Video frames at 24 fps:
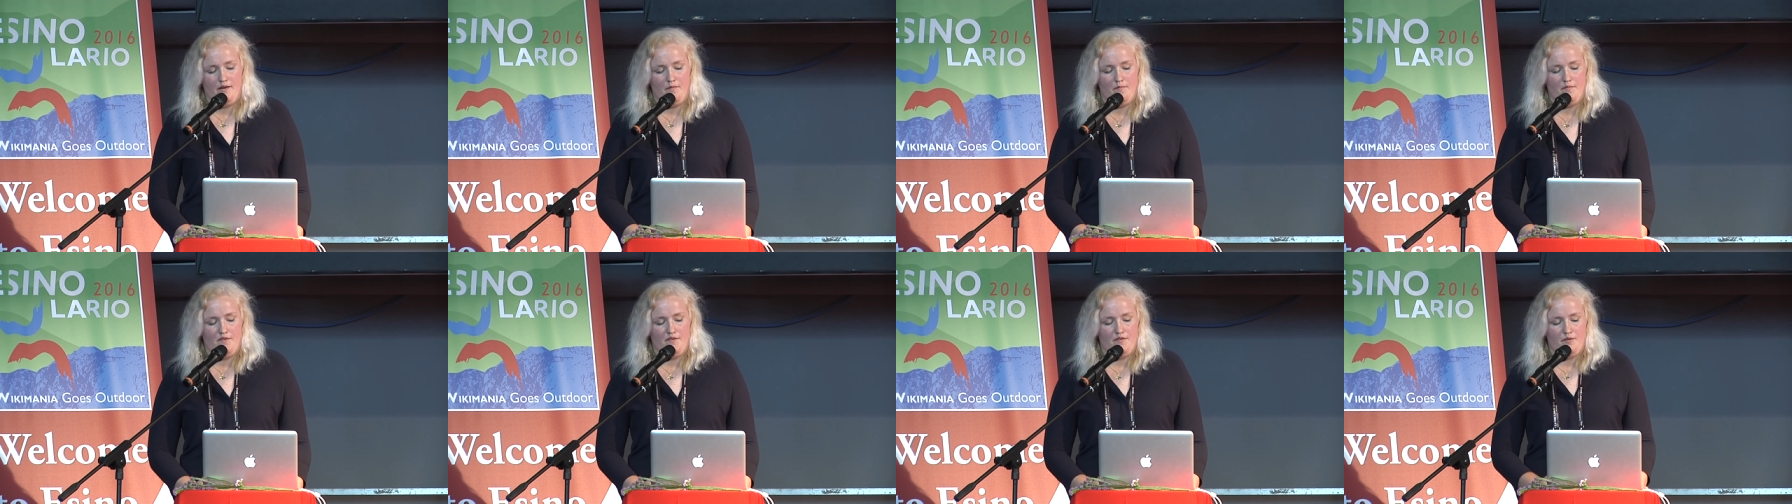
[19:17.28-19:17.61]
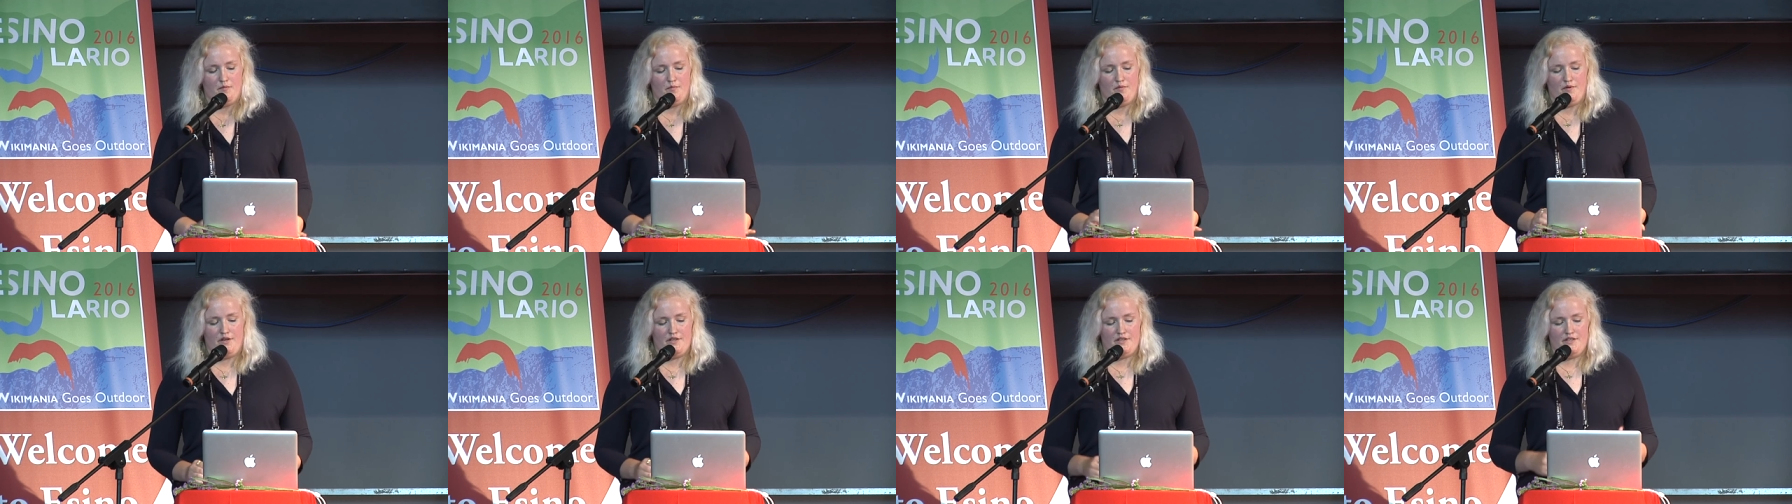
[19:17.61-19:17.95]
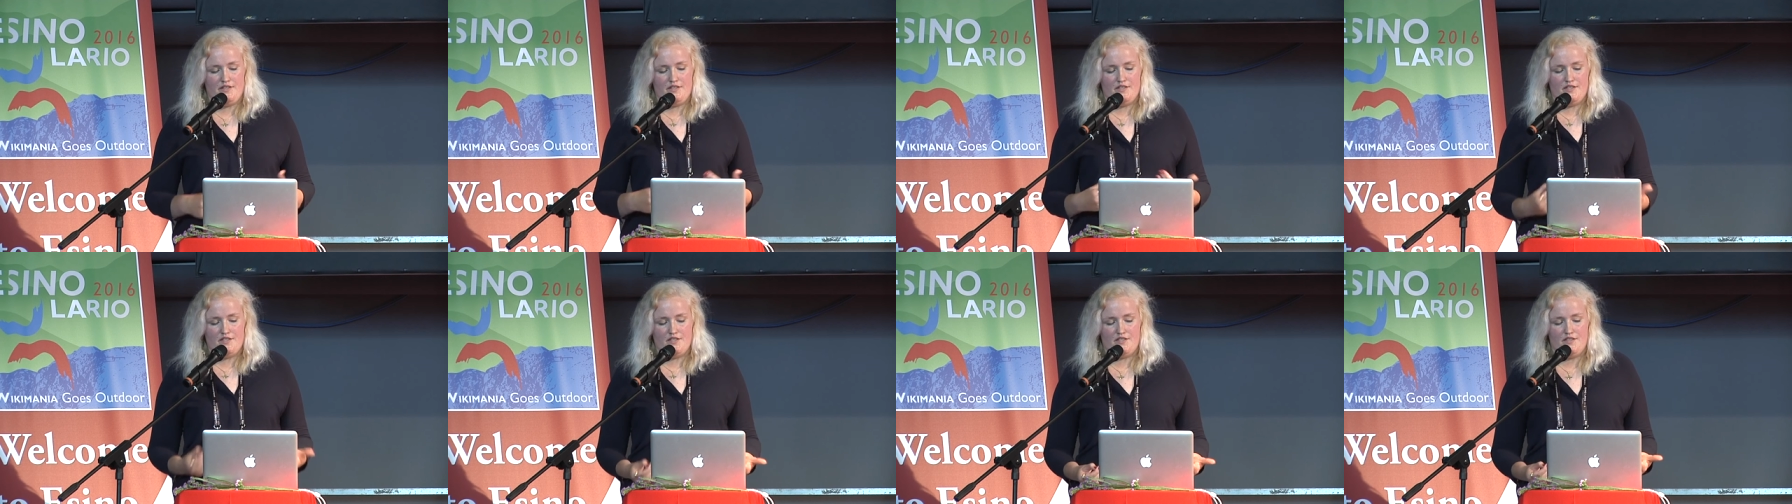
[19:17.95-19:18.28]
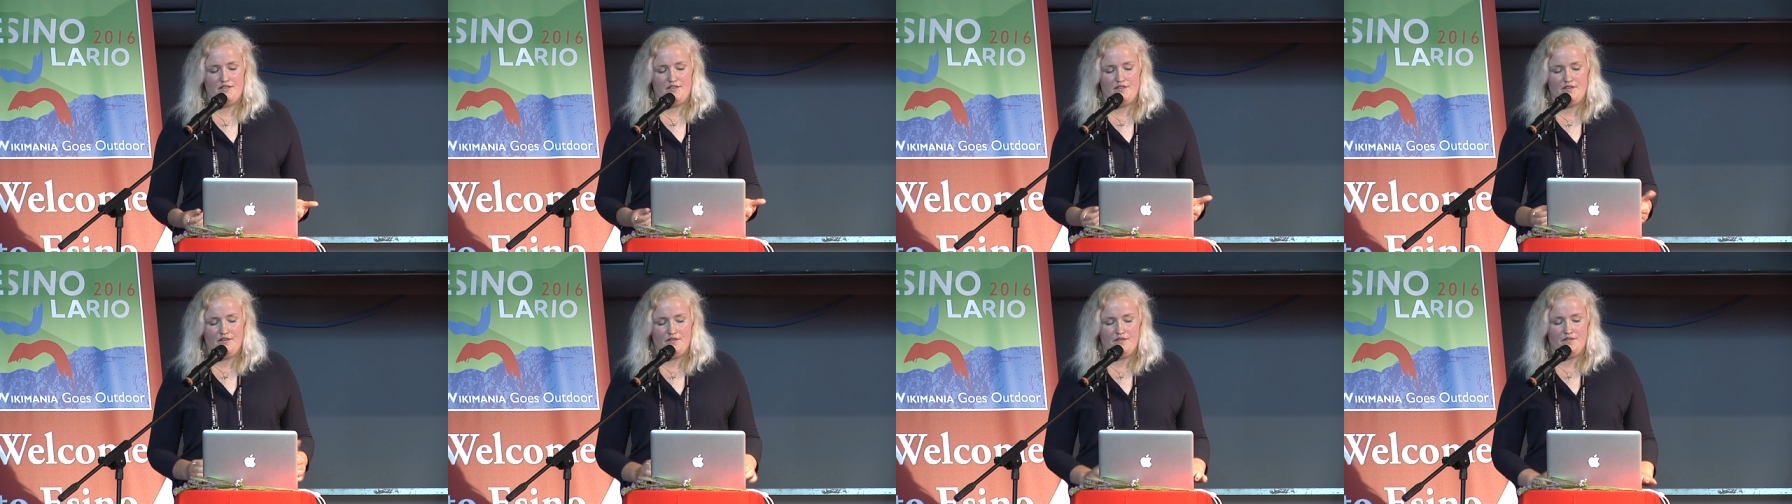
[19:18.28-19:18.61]
support
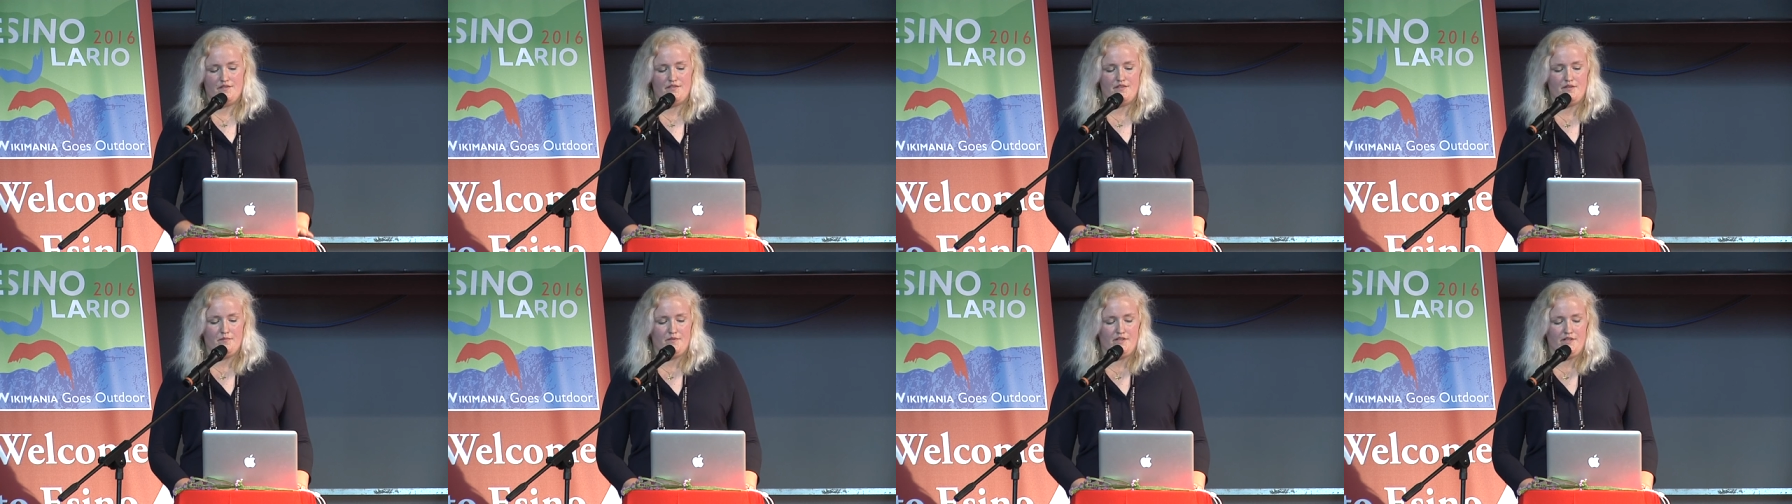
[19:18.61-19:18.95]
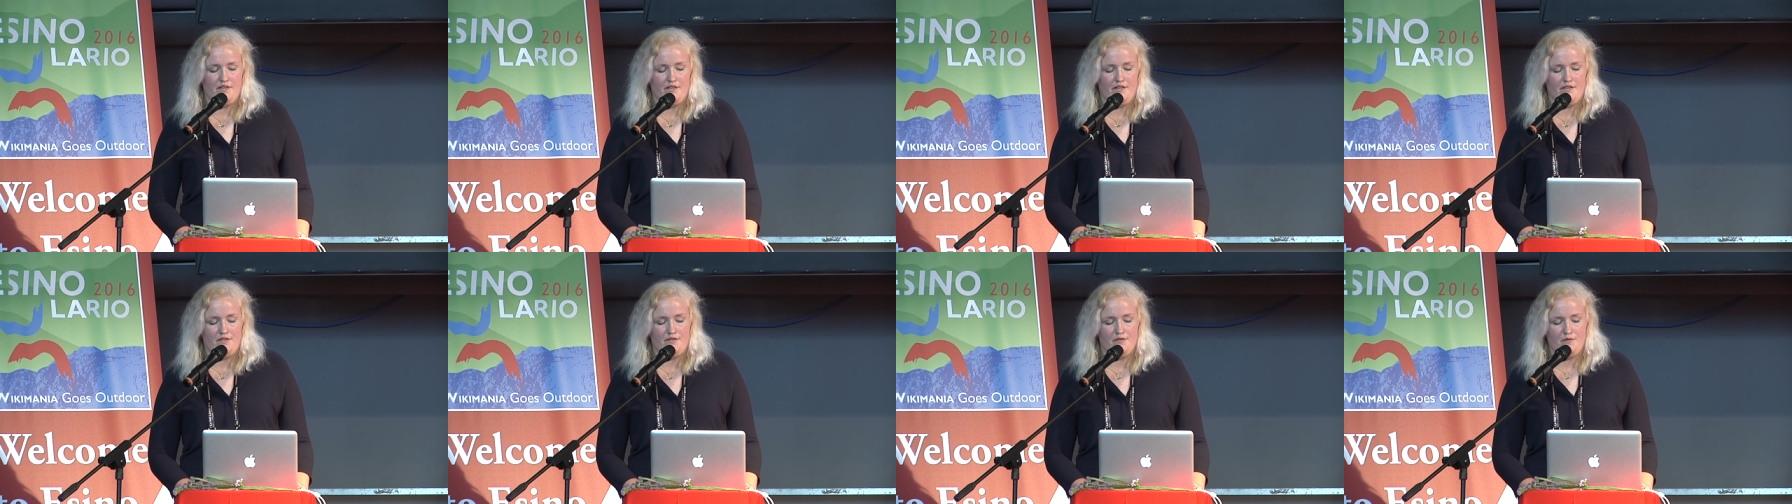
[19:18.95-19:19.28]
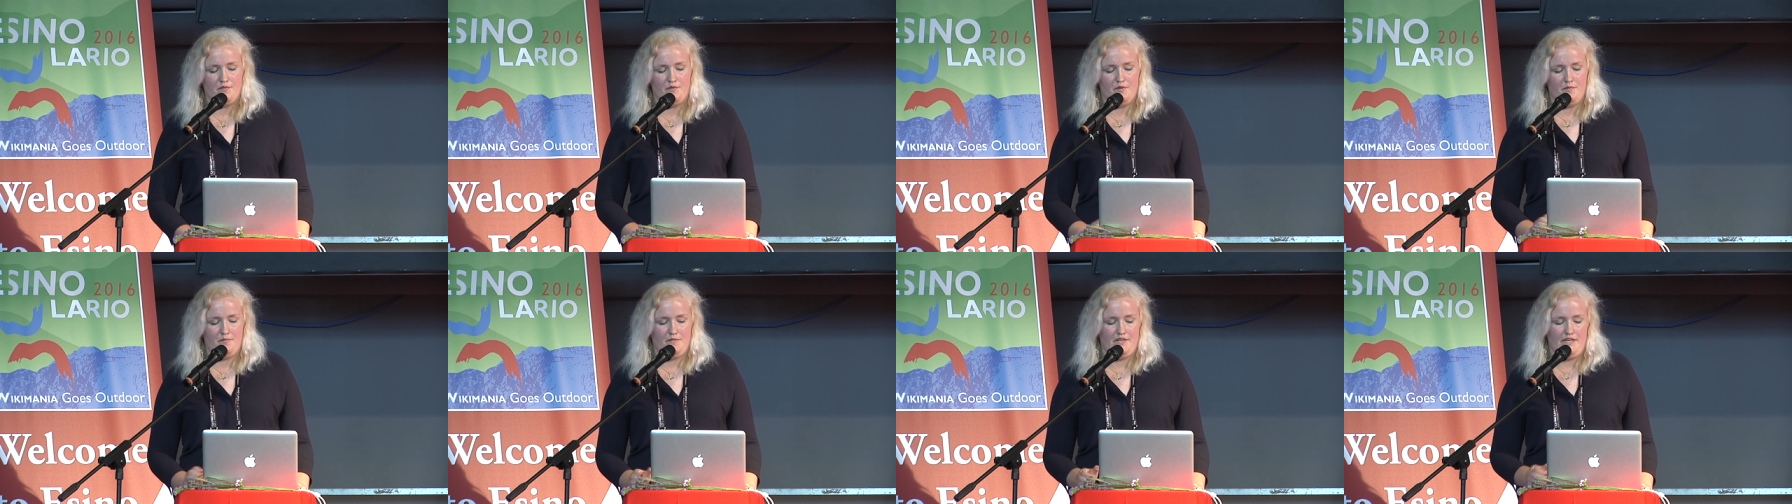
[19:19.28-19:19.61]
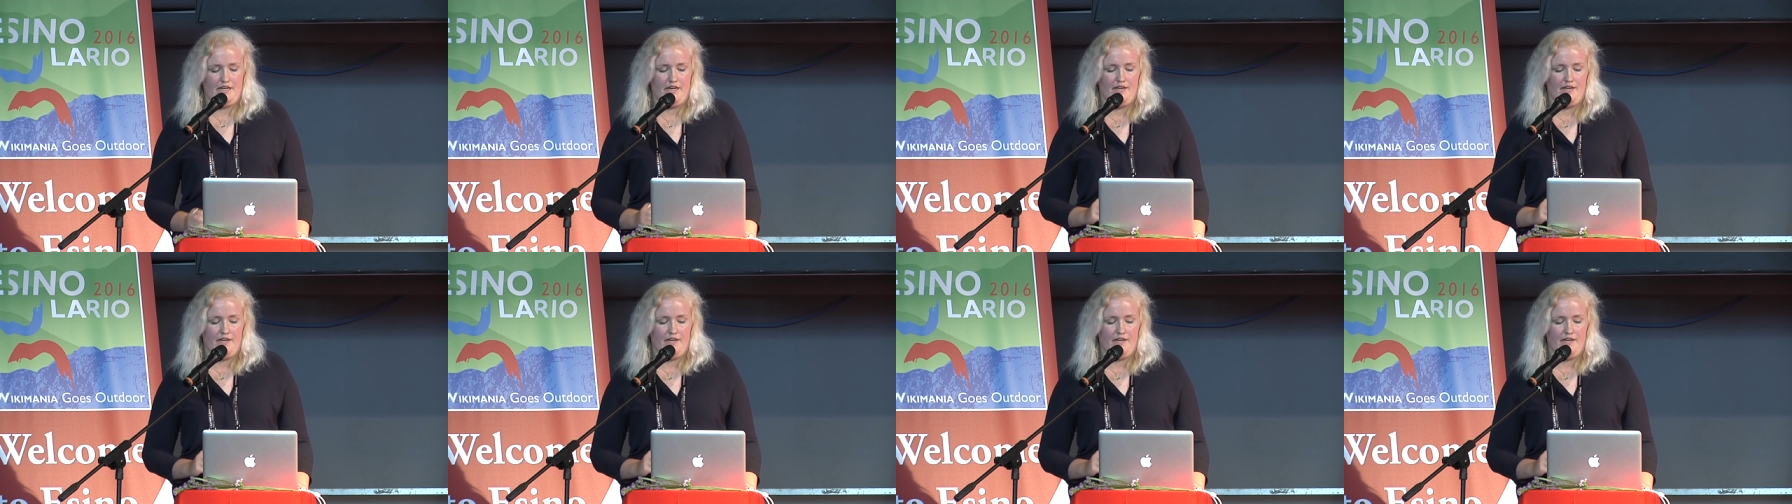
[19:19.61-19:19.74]
initiatives similar to Women